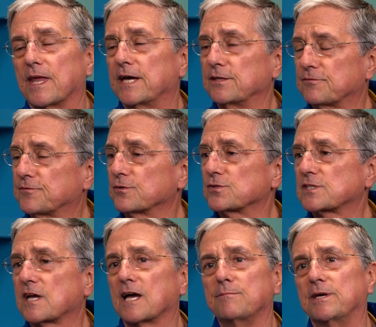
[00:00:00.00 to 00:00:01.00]
And the
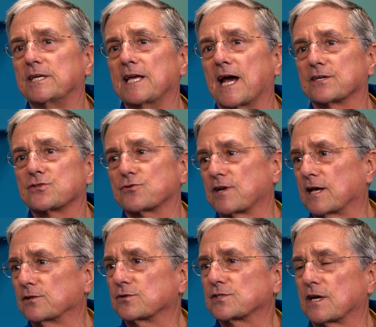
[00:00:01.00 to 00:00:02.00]
first time any
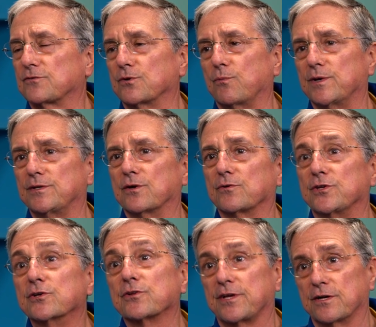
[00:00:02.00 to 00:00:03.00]
astronaut looks out the window,
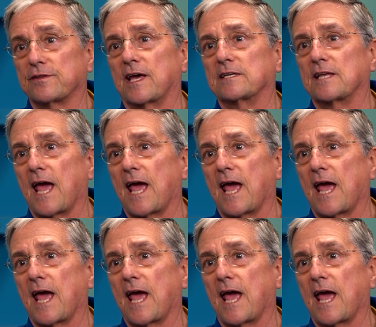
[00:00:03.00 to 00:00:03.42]
you'll hear that